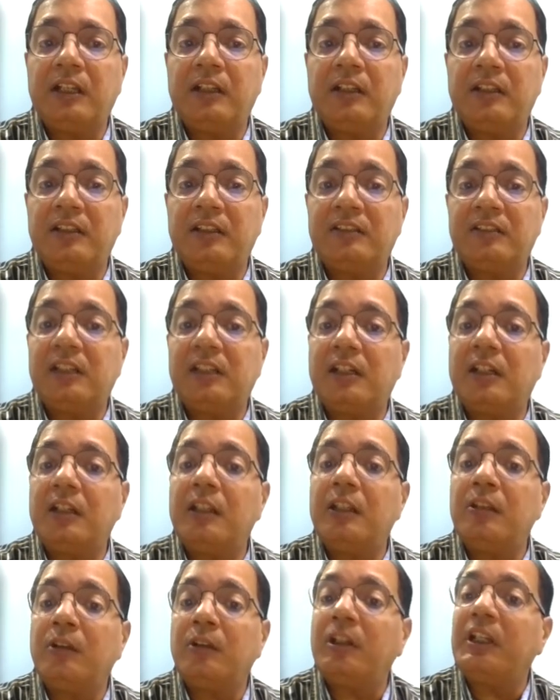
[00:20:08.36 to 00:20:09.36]
risk
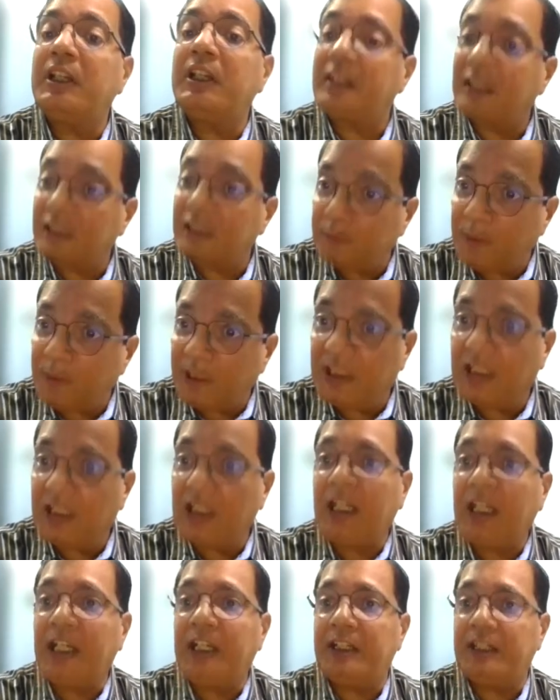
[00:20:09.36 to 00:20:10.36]
currently not addressed by the
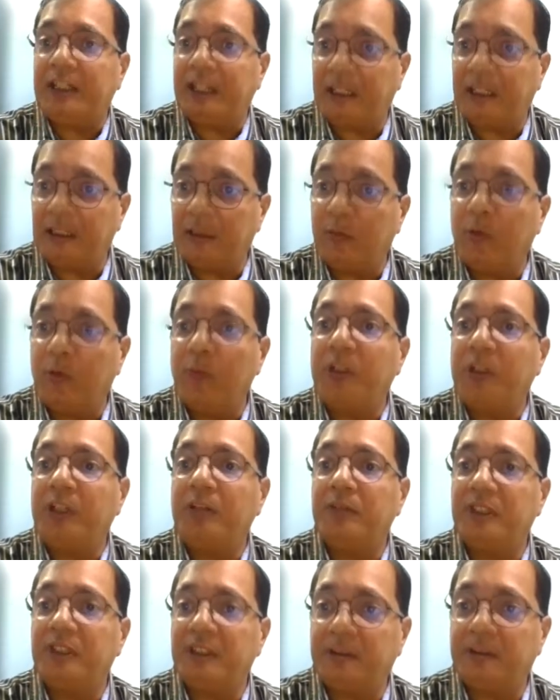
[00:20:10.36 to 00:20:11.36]
client at the
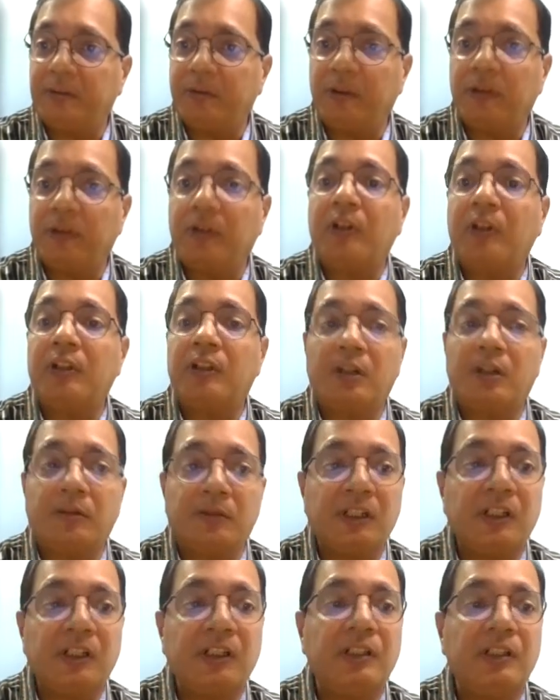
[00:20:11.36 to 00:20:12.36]
moment, which was not
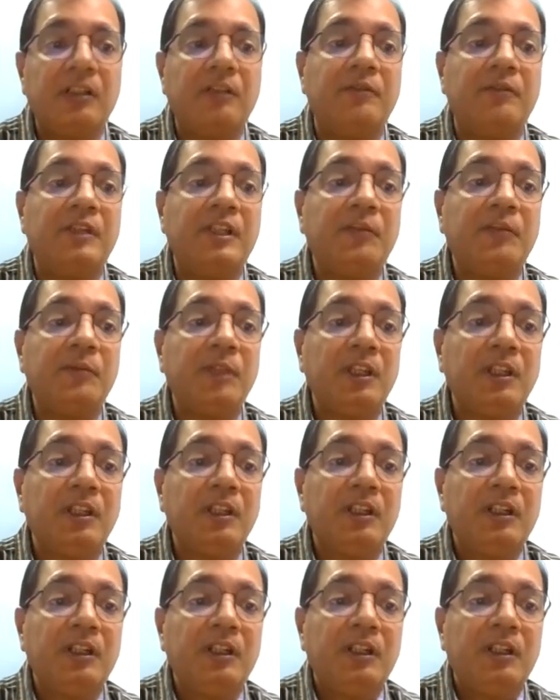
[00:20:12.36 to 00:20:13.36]
covered in a way.
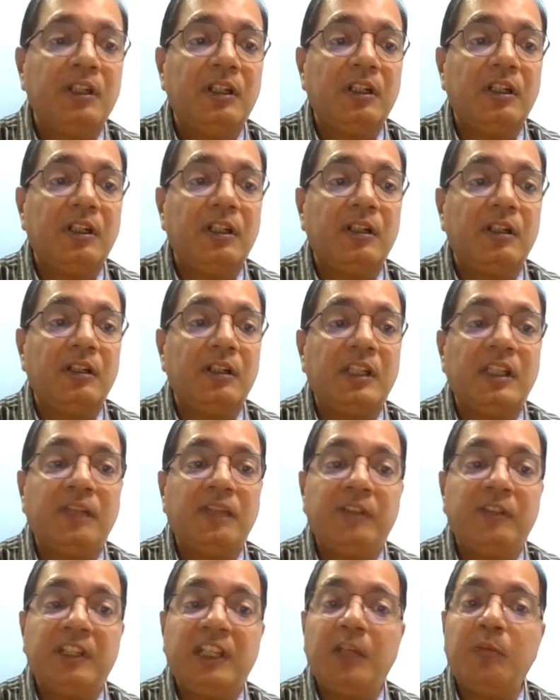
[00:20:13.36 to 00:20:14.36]

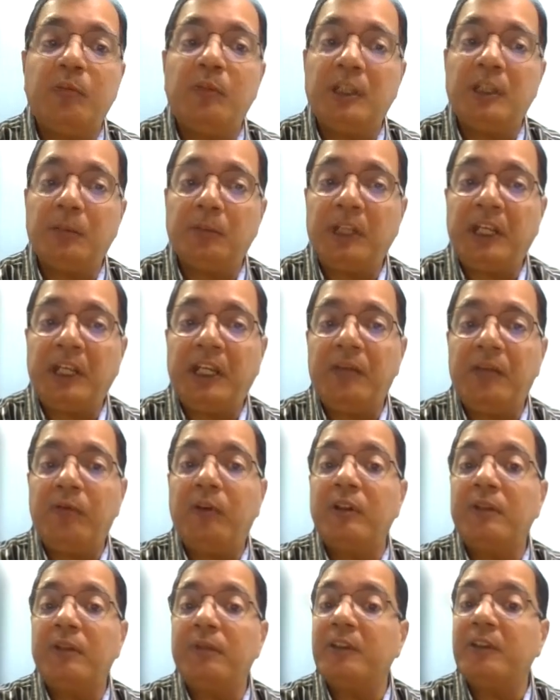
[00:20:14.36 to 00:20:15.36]
AFA can be applied
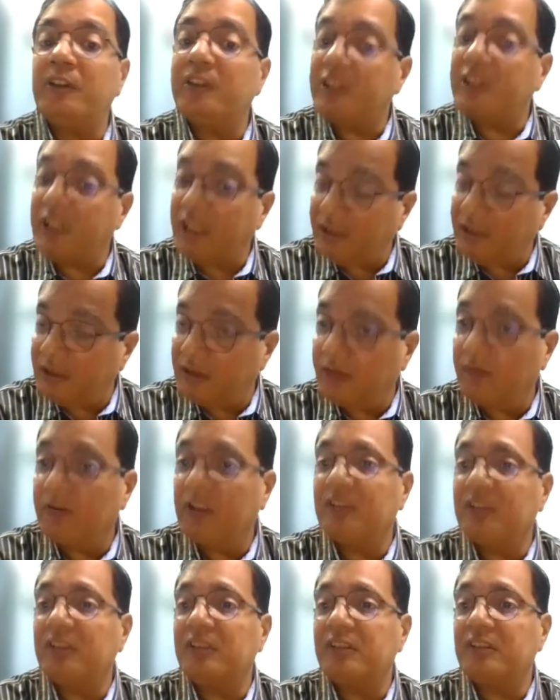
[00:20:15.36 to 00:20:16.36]
for different stages of
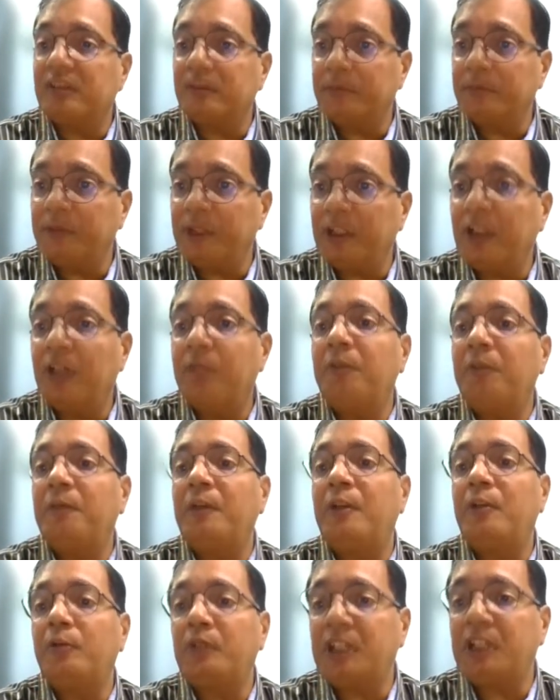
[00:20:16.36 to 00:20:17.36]
the system. Here we
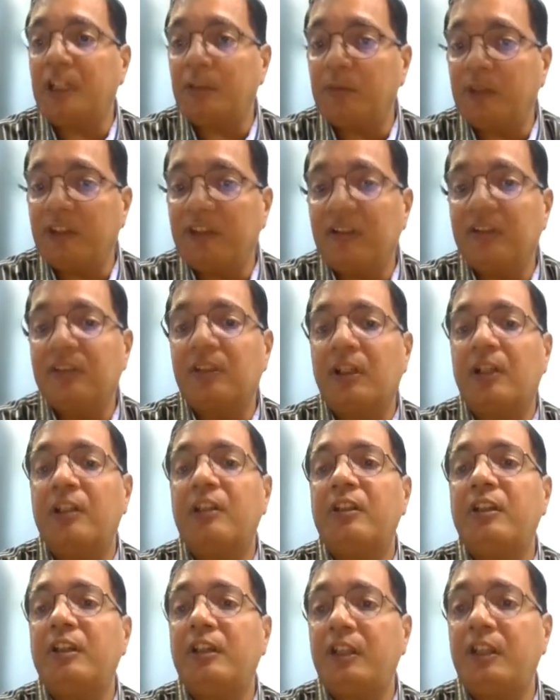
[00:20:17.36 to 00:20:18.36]
were looking at business
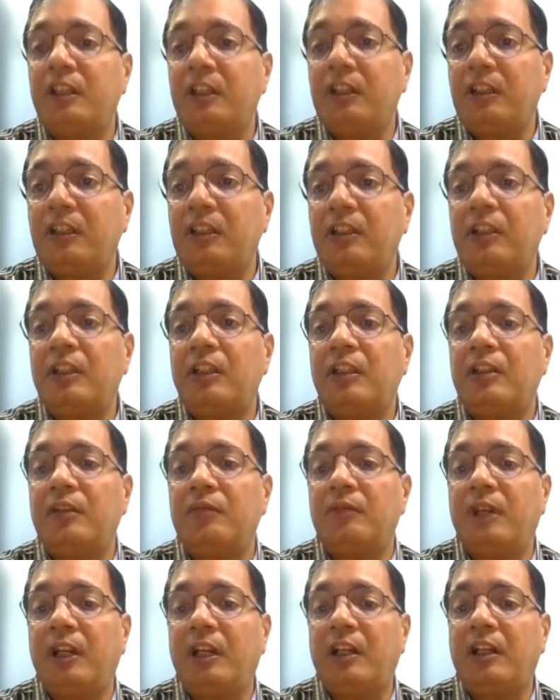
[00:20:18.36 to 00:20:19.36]
continuity
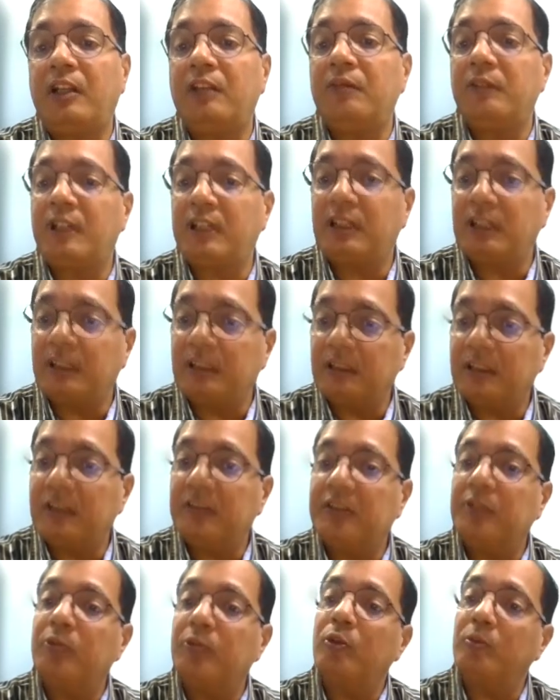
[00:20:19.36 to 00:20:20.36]
and wealth transfer and
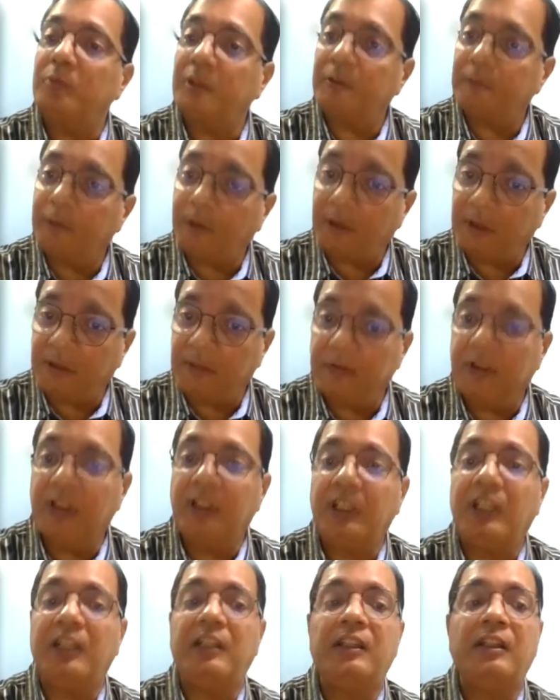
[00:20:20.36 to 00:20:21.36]
others. It could be for different
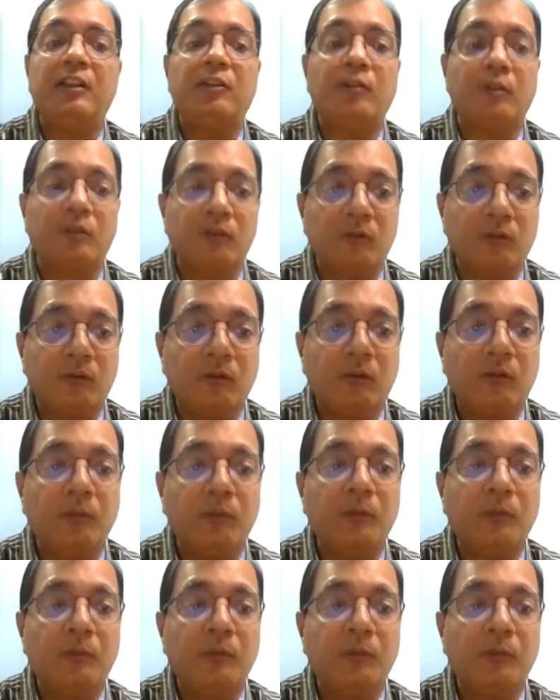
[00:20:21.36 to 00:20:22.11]
areas also.